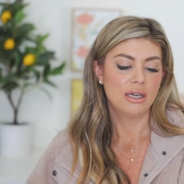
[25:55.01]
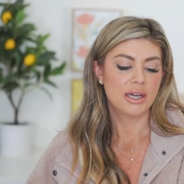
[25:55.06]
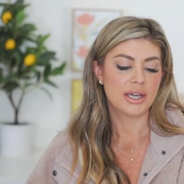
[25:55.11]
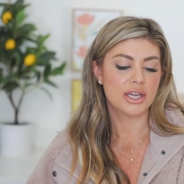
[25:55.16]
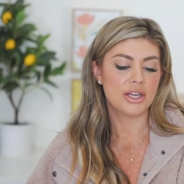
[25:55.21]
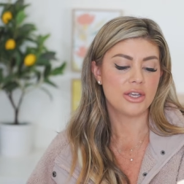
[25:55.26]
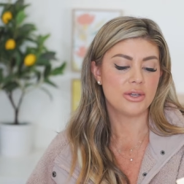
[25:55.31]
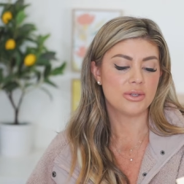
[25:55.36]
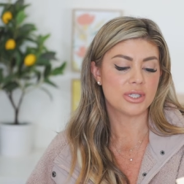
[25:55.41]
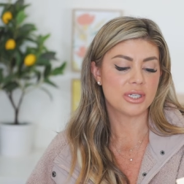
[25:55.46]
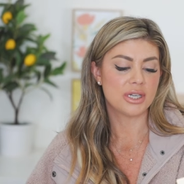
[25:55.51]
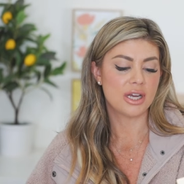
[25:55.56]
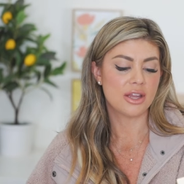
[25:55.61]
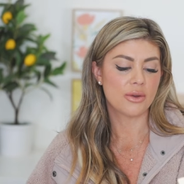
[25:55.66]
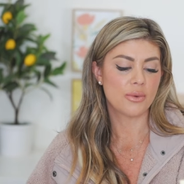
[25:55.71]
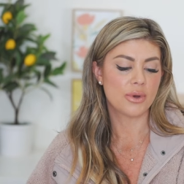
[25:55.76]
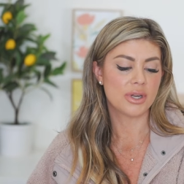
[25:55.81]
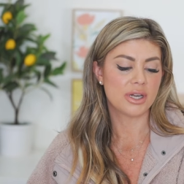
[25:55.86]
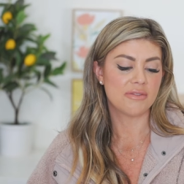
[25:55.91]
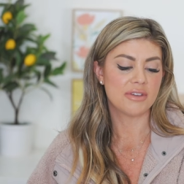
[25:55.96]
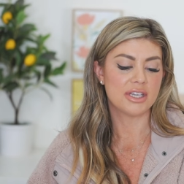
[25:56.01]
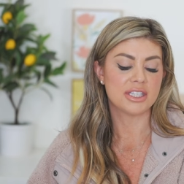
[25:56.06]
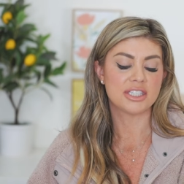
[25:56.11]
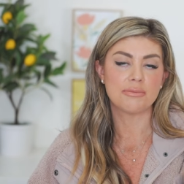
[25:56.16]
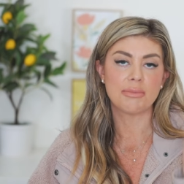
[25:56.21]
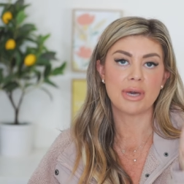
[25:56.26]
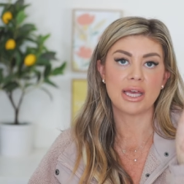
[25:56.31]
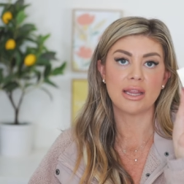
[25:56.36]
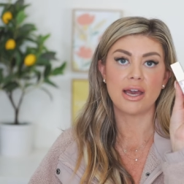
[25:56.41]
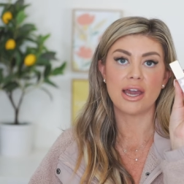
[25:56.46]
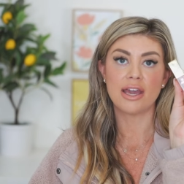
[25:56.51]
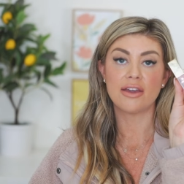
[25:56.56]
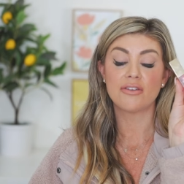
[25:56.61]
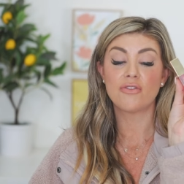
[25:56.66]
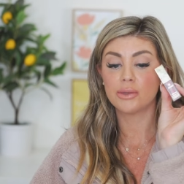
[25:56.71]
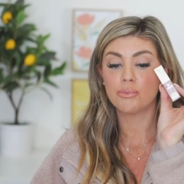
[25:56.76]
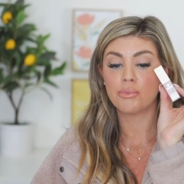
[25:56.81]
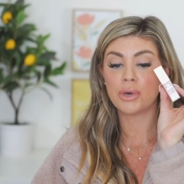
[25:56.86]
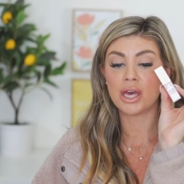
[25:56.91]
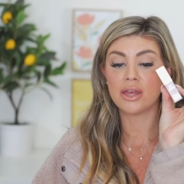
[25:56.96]
Could use another one of these in my life,
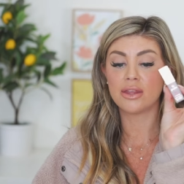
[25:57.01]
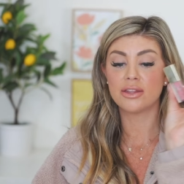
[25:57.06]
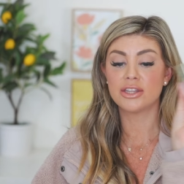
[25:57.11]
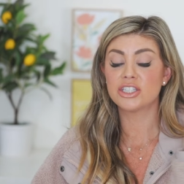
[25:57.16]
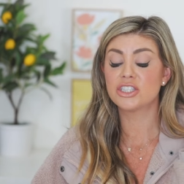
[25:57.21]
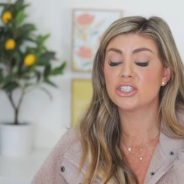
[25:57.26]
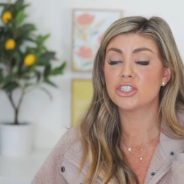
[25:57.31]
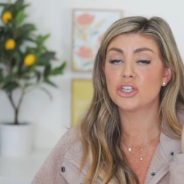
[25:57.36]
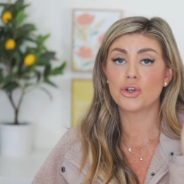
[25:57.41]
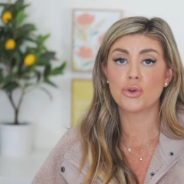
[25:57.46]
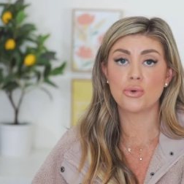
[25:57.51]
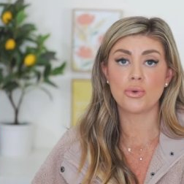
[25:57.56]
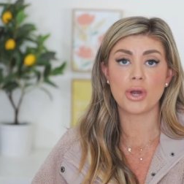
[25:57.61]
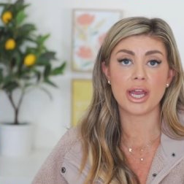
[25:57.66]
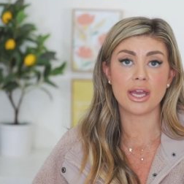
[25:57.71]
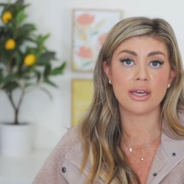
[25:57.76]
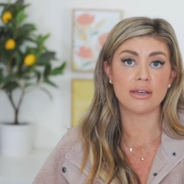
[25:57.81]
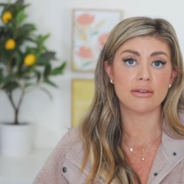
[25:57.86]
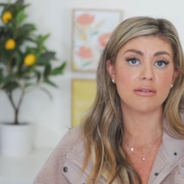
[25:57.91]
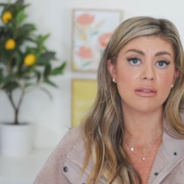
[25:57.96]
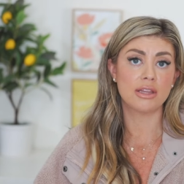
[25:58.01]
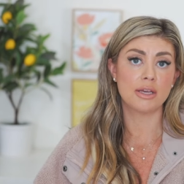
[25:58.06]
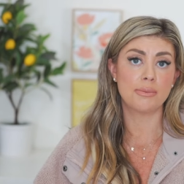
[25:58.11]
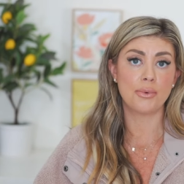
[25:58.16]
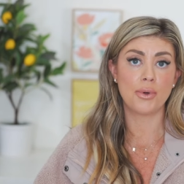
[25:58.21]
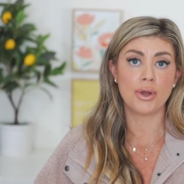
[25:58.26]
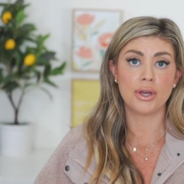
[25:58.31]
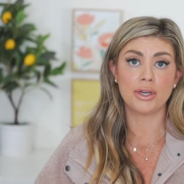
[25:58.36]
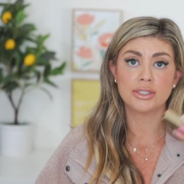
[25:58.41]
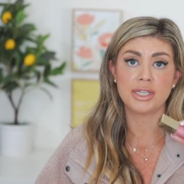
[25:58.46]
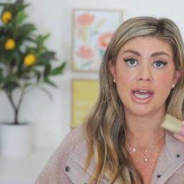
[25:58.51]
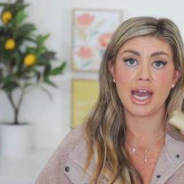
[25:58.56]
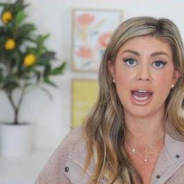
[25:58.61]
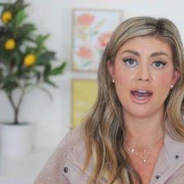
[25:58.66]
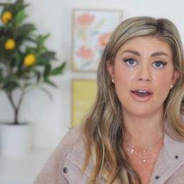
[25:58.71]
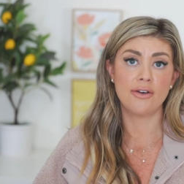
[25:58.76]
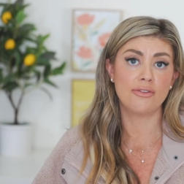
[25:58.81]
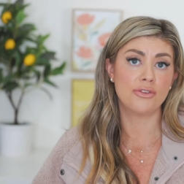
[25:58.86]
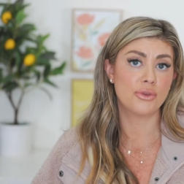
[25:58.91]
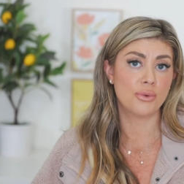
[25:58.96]
but this is a great lip oil to
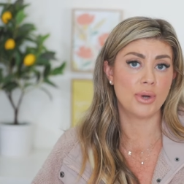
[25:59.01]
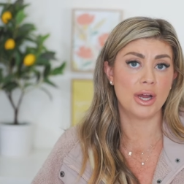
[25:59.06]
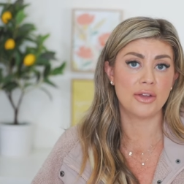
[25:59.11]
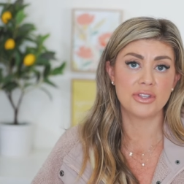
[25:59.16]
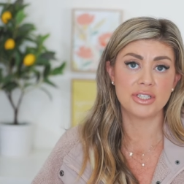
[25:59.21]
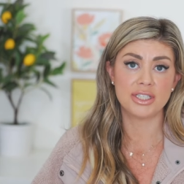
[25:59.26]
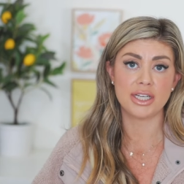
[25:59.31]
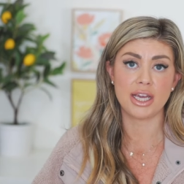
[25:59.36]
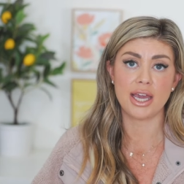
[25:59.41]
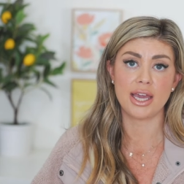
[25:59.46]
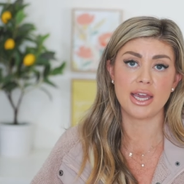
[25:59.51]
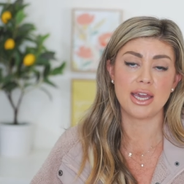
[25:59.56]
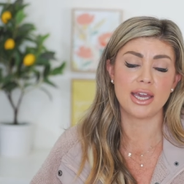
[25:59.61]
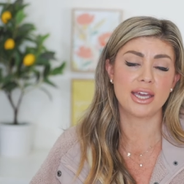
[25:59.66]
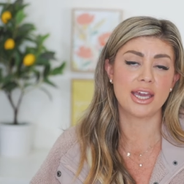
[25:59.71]
have throughout the day.